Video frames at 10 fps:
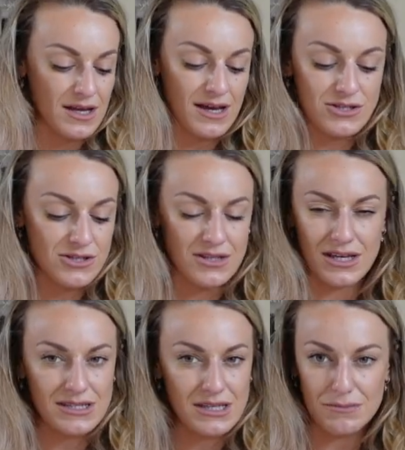Like I just
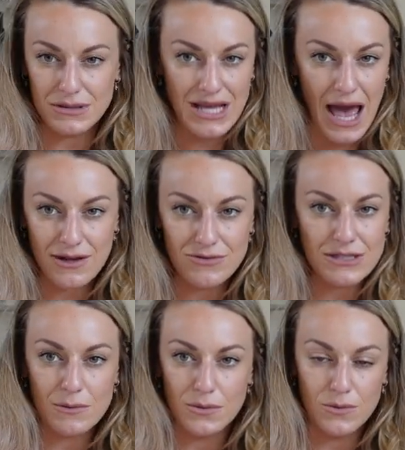like a simple tan or a
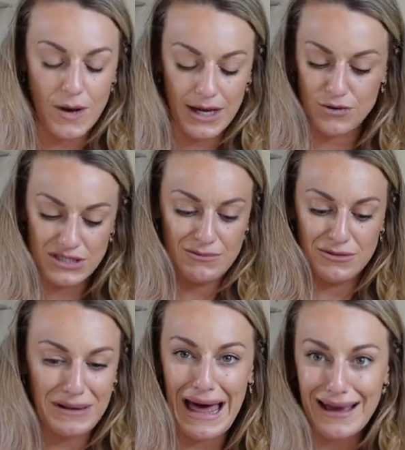simple white or a simple
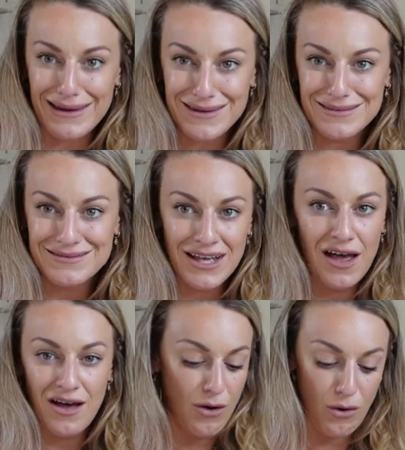black
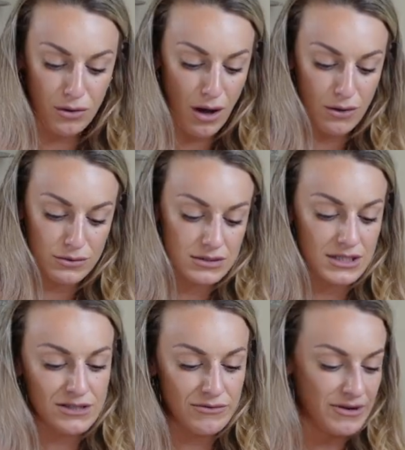or gold. I
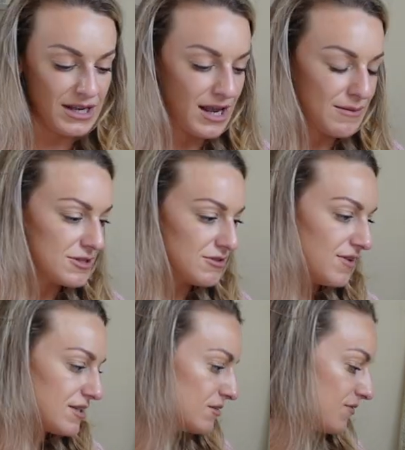don't really like much
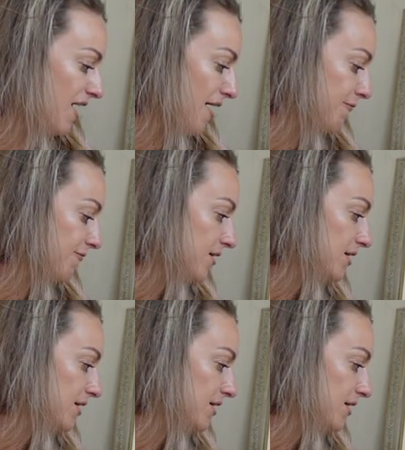fuss or faff.